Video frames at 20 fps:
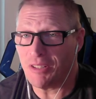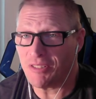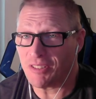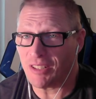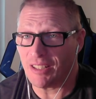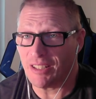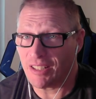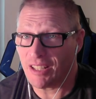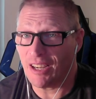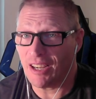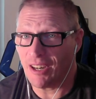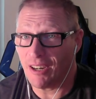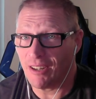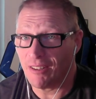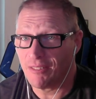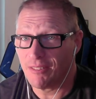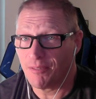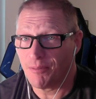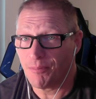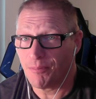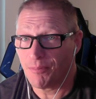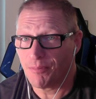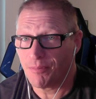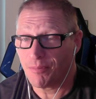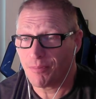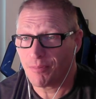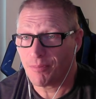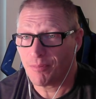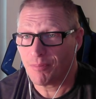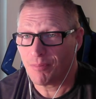going to care.
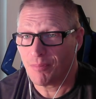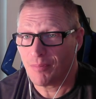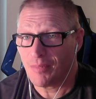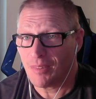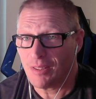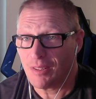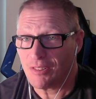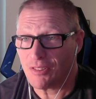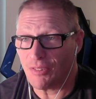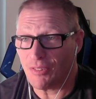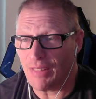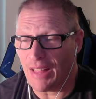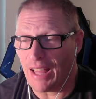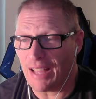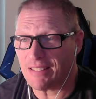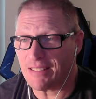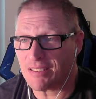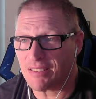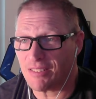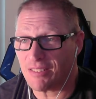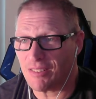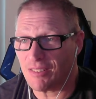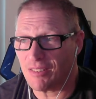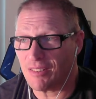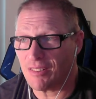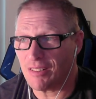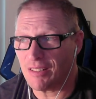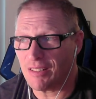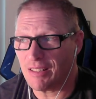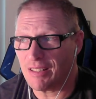So that's
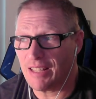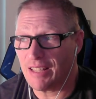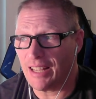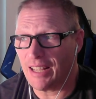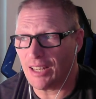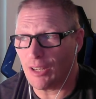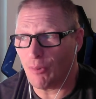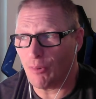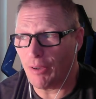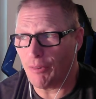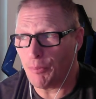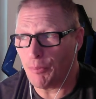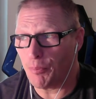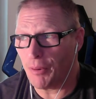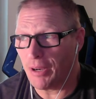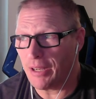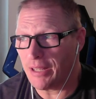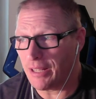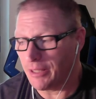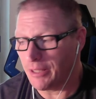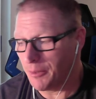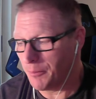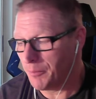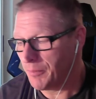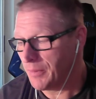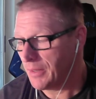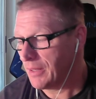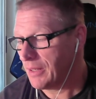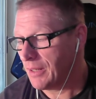getting away with breaking them.